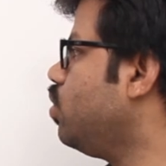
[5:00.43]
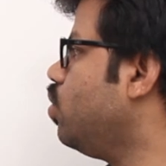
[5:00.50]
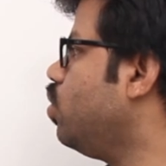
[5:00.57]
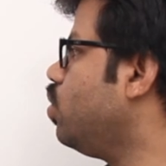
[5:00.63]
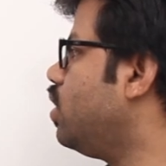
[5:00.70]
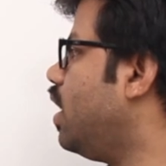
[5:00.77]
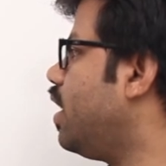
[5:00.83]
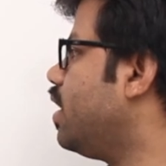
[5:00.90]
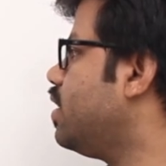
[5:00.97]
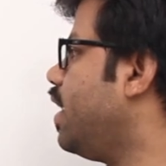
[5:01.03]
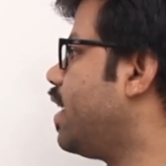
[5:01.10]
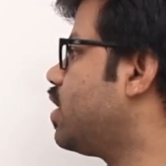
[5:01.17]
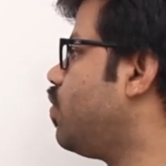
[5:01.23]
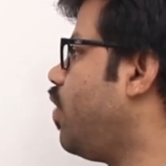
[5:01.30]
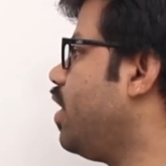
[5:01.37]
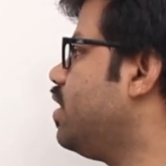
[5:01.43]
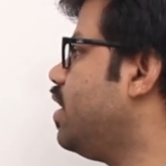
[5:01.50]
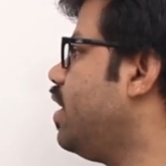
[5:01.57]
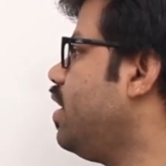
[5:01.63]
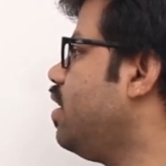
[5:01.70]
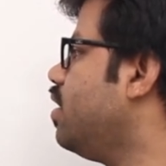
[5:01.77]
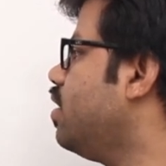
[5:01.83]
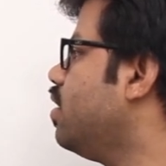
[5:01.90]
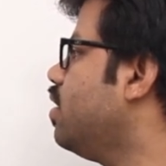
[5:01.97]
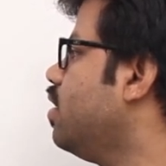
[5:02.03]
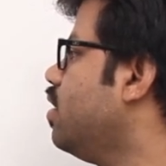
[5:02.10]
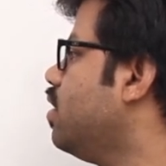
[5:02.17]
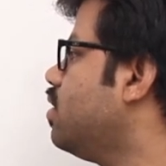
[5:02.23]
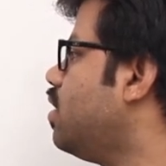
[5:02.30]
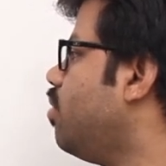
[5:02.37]
2, that is XYZ
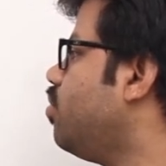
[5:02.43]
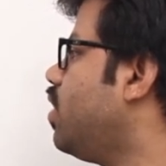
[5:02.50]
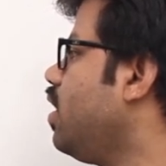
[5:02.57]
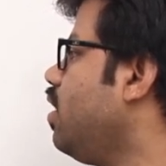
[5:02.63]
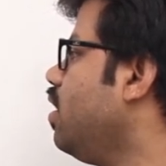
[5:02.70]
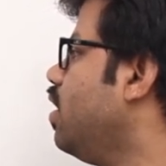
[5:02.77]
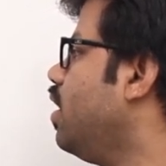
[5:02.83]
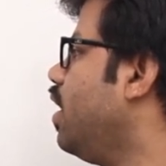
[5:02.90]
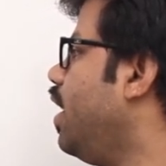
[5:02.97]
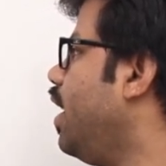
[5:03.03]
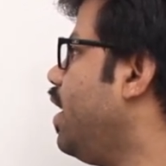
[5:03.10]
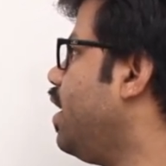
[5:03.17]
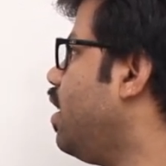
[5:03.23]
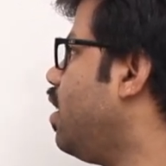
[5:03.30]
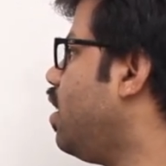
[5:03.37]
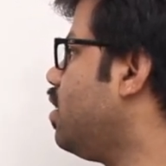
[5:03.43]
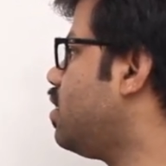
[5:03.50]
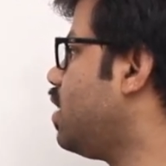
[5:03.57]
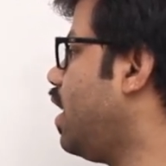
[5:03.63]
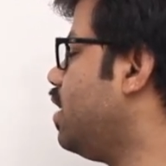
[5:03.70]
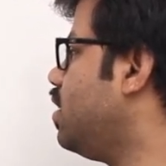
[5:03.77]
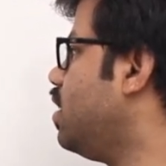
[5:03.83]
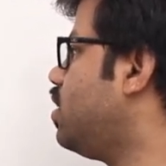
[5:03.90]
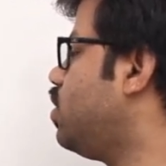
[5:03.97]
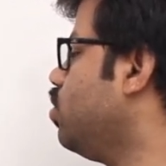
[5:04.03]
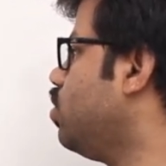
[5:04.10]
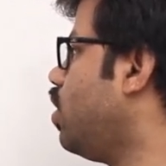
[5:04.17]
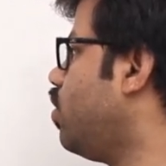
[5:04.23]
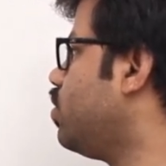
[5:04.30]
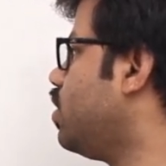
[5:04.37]
something, area size is
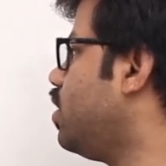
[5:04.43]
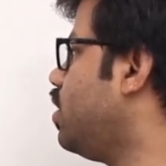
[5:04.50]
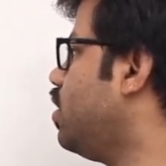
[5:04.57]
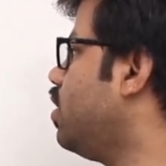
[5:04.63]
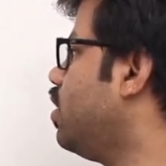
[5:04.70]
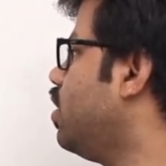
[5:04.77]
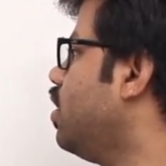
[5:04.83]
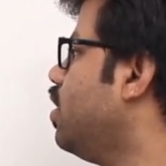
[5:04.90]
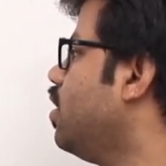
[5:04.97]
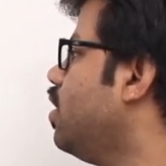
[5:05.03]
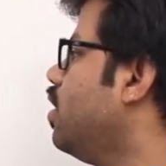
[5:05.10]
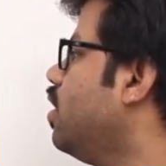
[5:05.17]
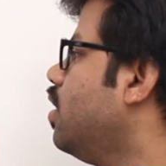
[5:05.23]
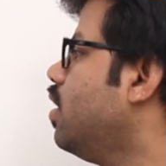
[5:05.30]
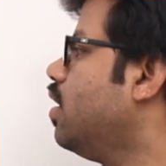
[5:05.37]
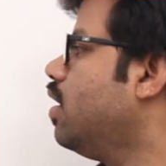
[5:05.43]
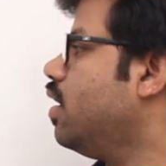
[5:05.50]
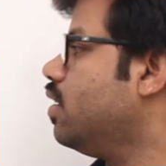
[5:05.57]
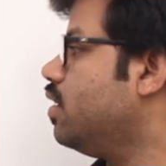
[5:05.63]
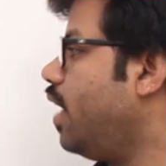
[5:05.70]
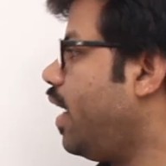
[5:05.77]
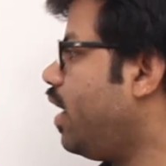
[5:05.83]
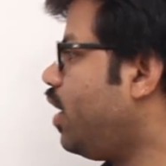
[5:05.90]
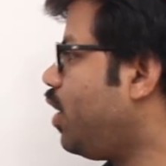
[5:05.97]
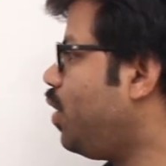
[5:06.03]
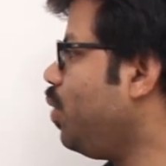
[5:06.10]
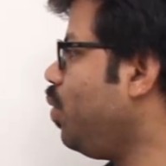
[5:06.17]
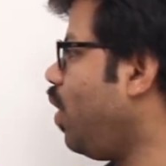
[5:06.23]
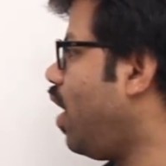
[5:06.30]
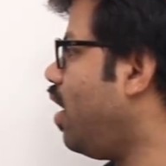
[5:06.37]
2000. Then
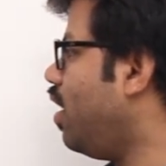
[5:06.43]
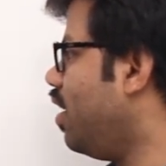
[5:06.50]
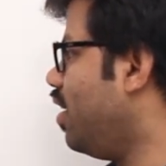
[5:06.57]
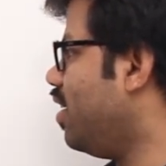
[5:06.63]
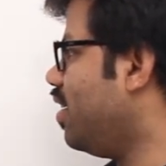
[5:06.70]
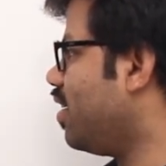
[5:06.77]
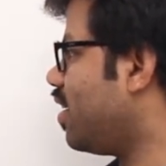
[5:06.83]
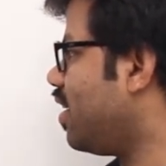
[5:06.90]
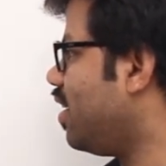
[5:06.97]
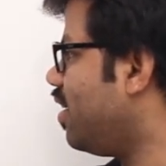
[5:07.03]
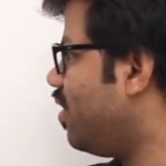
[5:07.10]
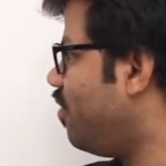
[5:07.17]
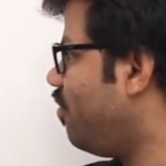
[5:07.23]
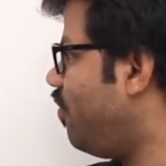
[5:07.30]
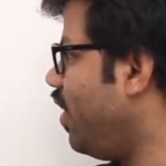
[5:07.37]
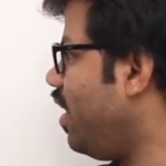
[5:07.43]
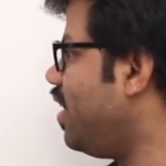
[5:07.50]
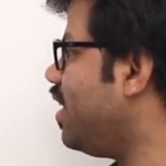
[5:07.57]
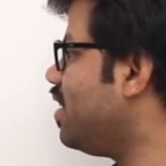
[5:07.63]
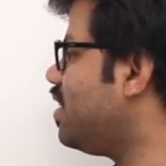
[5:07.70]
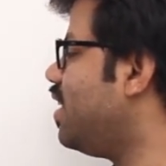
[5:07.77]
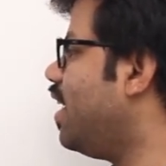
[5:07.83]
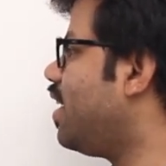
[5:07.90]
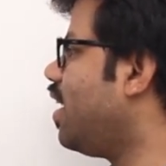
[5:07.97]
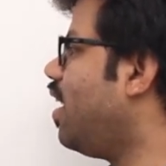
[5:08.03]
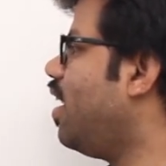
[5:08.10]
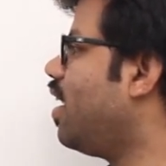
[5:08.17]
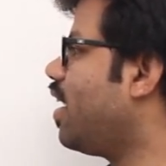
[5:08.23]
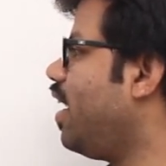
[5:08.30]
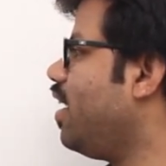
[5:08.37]
to fill this
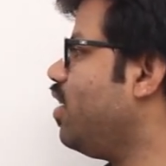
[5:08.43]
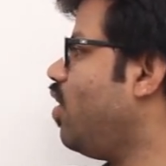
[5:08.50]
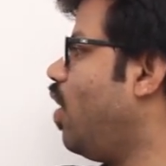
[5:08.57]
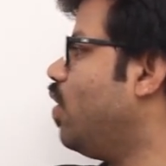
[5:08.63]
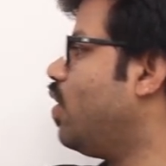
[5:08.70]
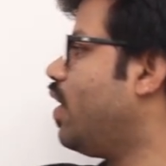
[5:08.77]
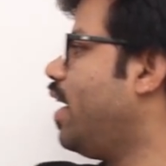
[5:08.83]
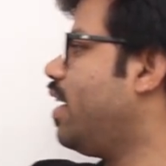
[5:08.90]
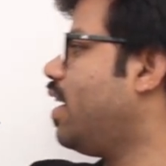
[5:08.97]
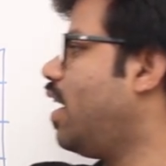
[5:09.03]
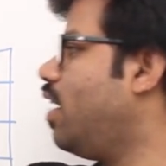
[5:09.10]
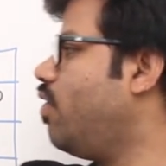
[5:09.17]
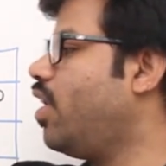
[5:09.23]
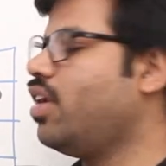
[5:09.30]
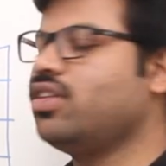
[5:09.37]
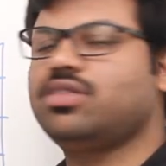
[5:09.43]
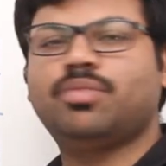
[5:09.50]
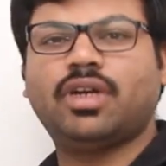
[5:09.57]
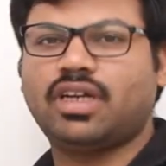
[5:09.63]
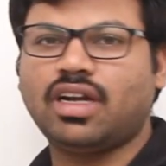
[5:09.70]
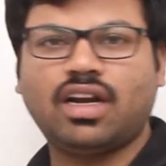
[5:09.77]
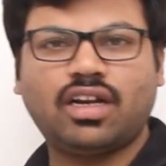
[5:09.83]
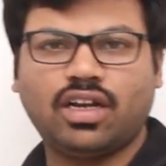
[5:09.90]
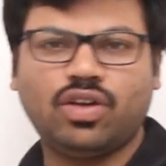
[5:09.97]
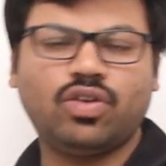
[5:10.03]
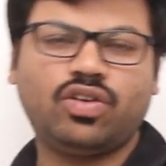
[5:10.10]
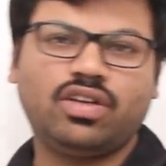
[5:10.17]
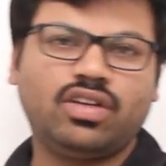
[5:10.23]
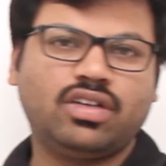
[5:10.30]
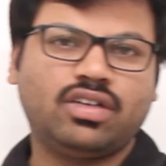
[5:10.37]
data, again you have to write null values but not
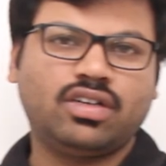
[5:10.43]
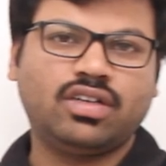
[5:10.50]
allowed.